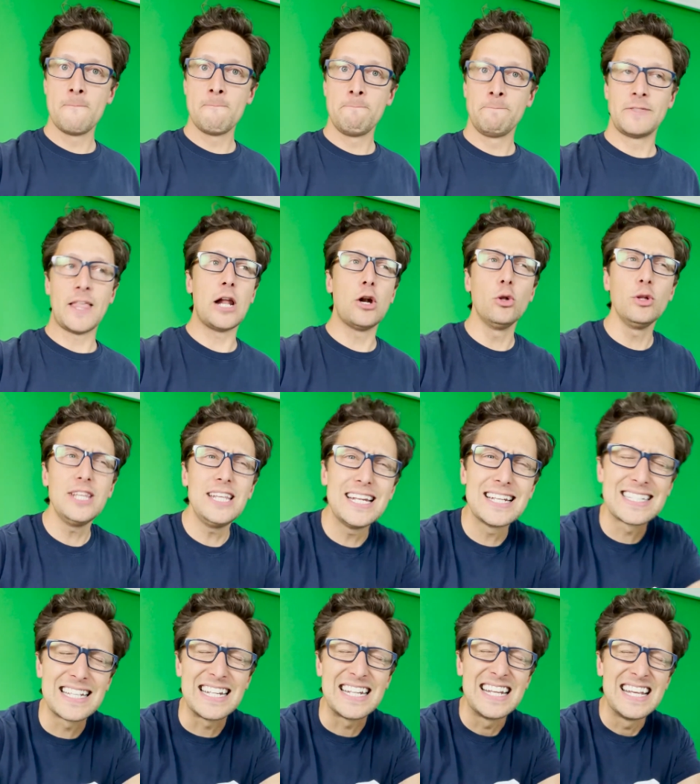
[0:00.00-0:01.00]
Not only does
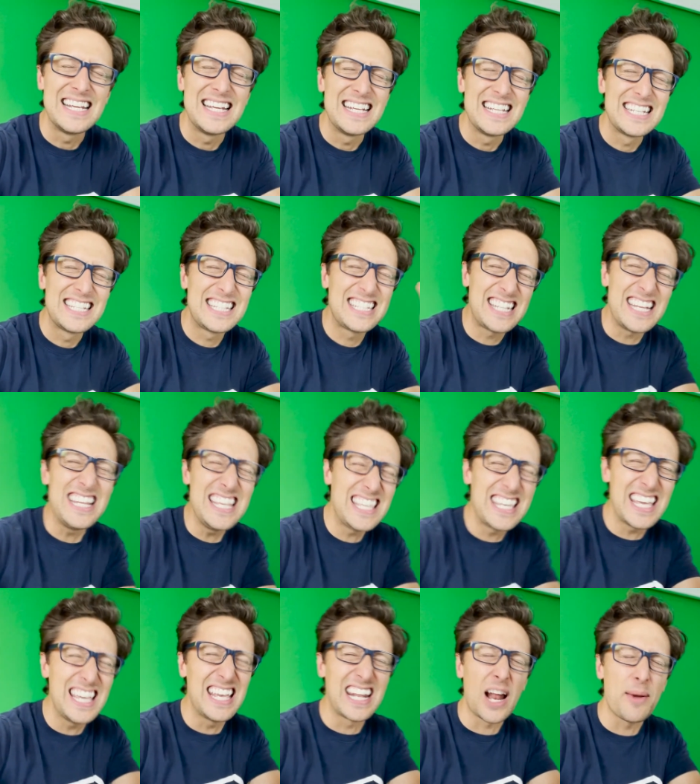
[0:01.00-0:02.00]
it sink
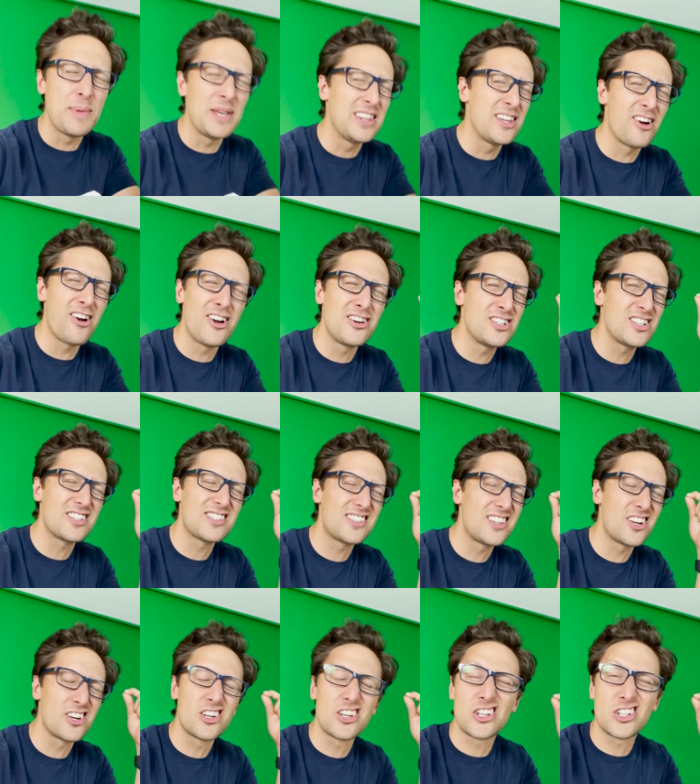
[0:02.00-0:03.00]
in, I mean, there are just
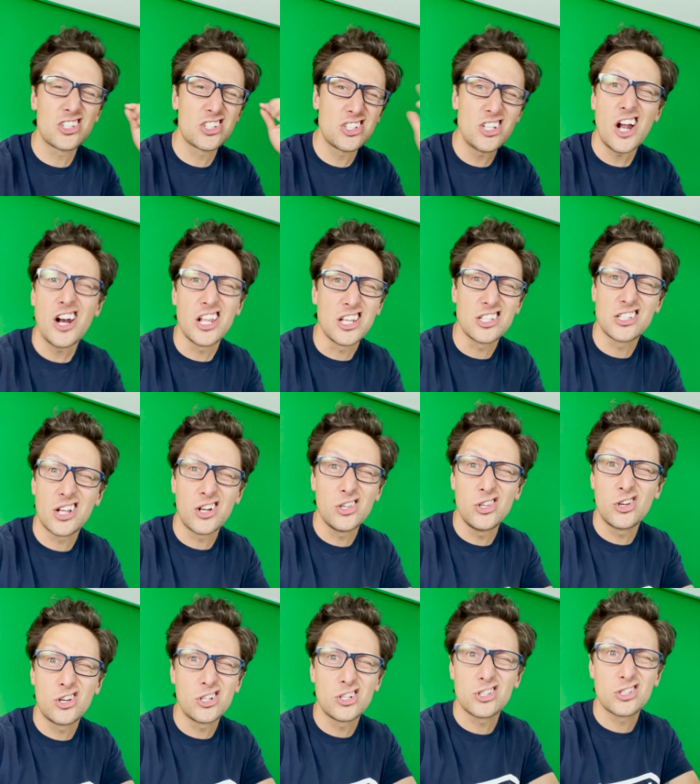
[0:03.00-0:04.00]
studies that you
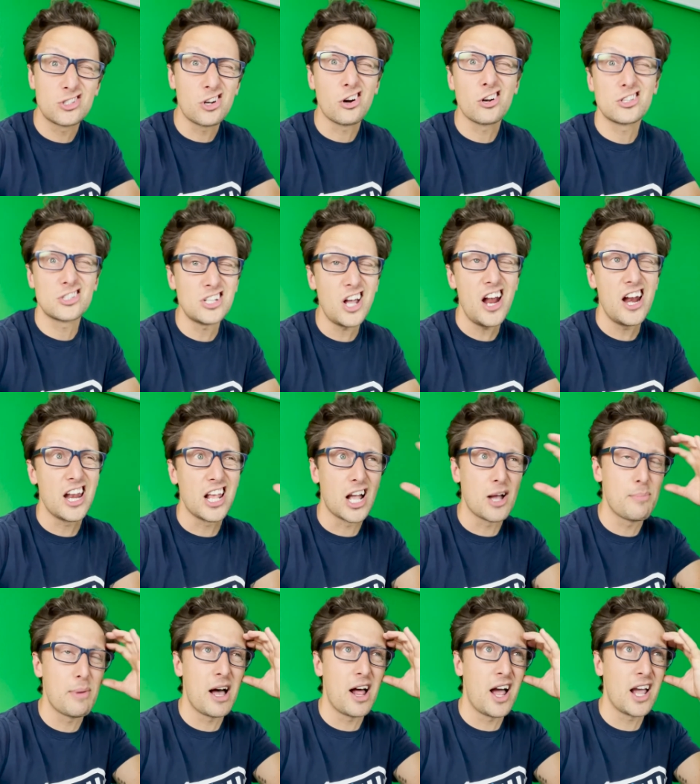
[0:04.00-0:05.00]
could just start citing
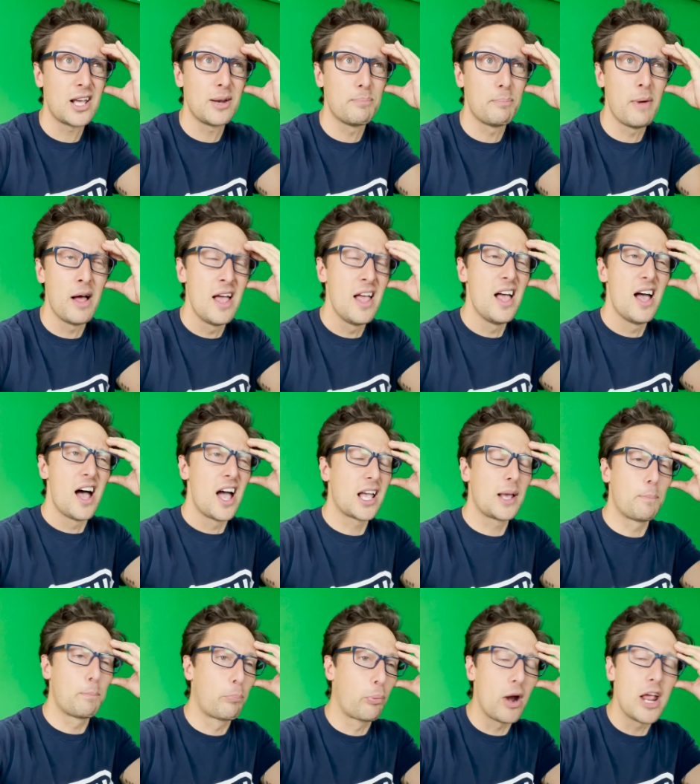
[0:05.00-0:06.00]
about. I
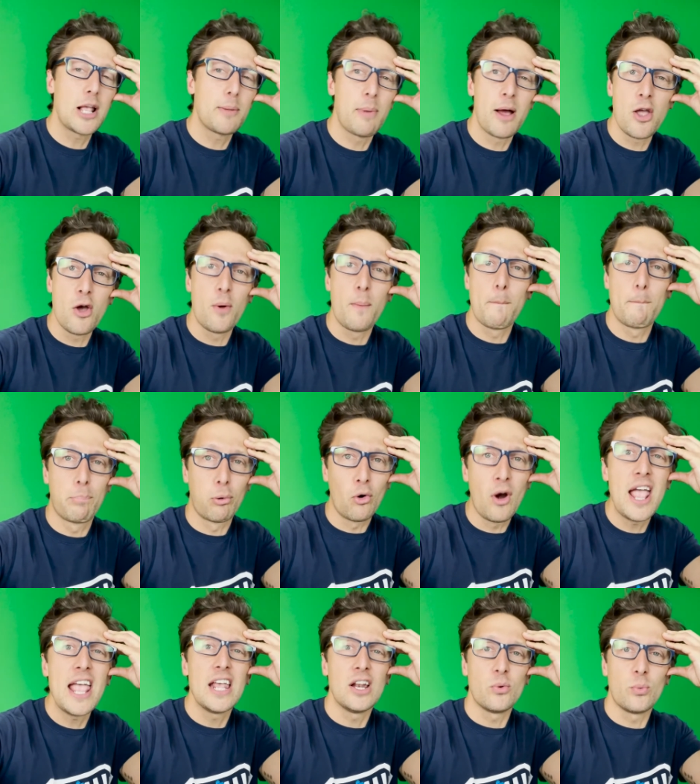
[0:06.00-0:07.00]
could break my own
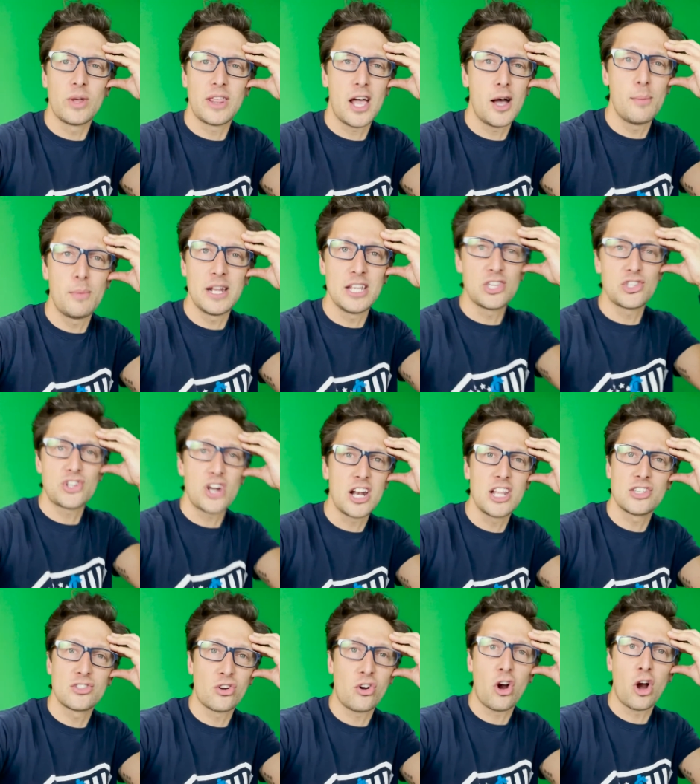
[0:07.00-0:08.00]
brain with how many
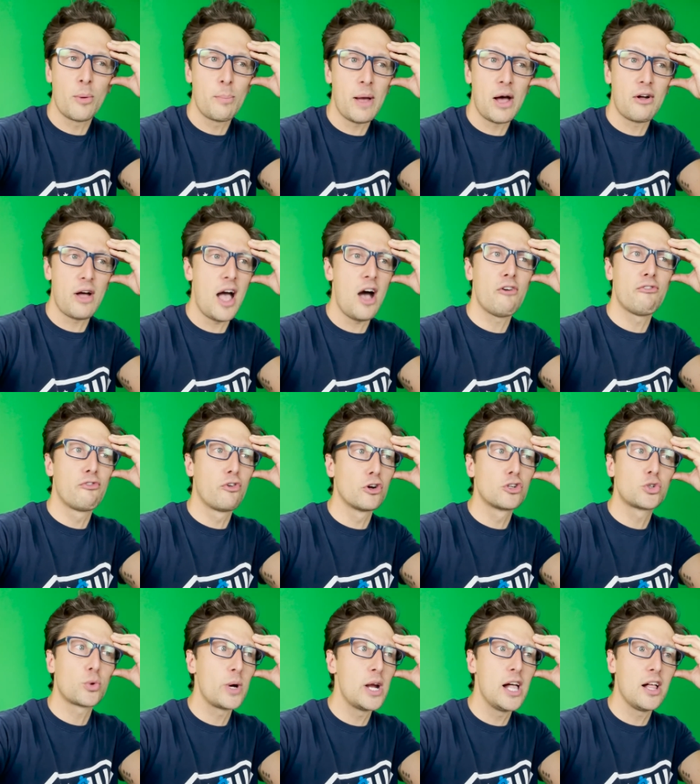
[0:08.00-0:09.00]
studies there are about how
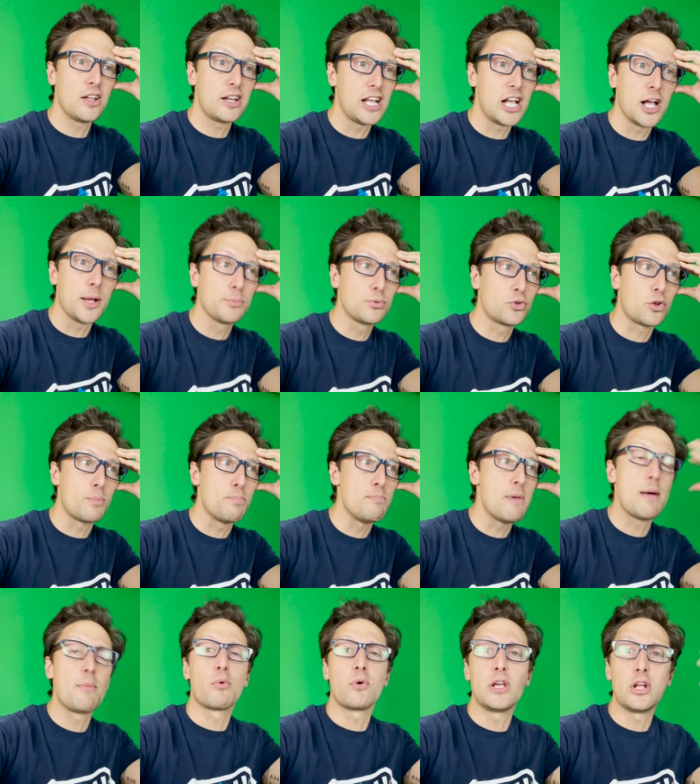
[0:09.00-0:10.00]
virtual reality helps with
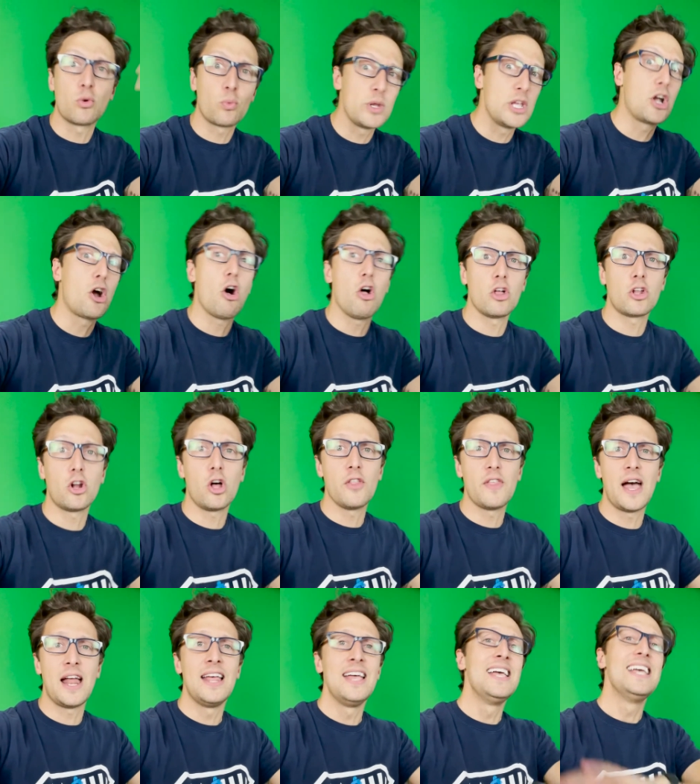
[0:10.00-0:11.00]
memory and recall and all
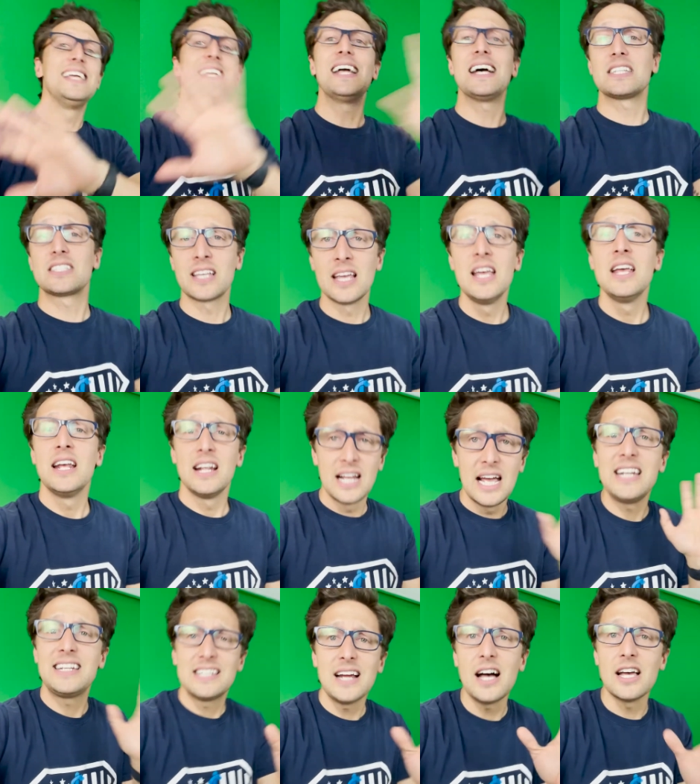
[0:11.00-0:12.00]
that. Yes,
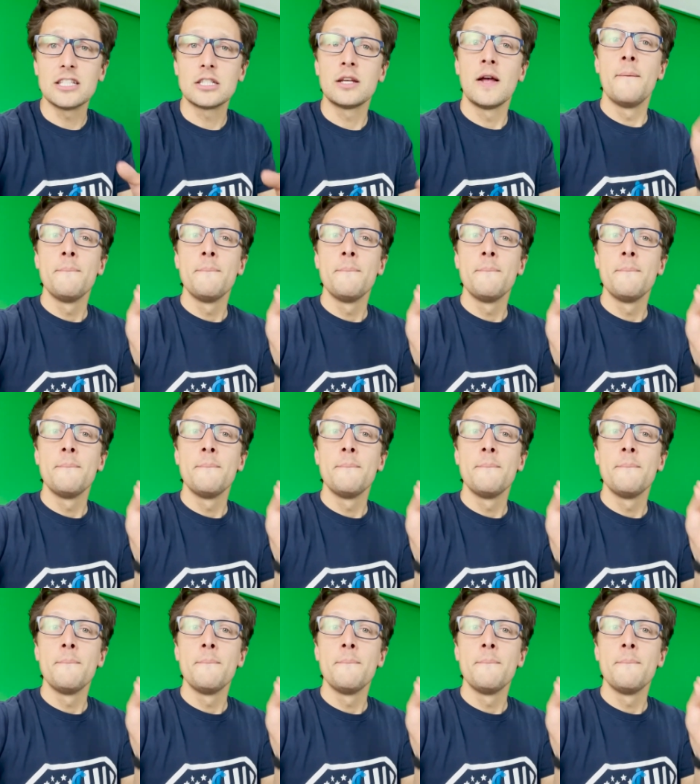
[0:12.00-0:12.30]
it does.